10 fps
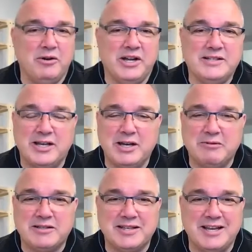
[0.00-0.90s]
not tell you
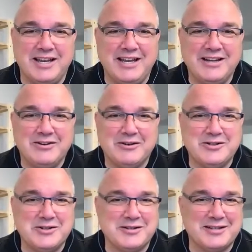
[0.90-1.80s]
what city or
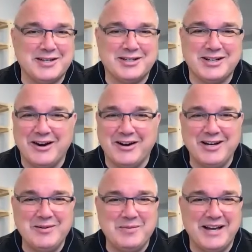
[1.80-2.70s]
jurisdiction they're
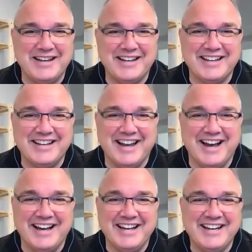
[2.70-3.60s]
in, but
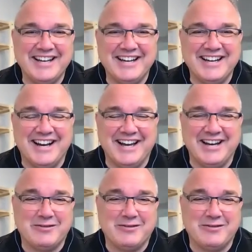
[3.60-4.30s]
yeah. Of